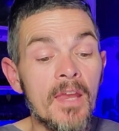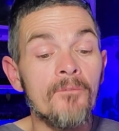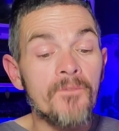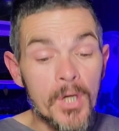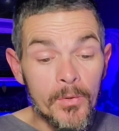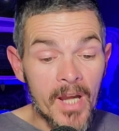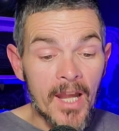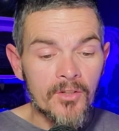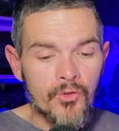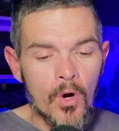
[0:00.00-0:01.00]

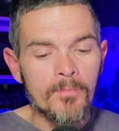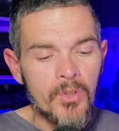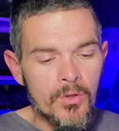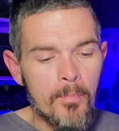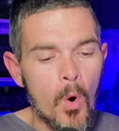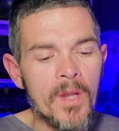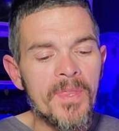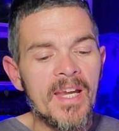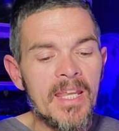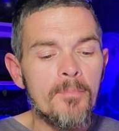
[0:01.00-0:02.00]
infuriated Trump to the point
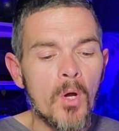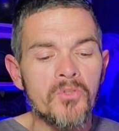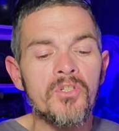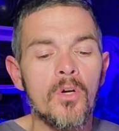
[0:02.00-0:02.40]
that he posted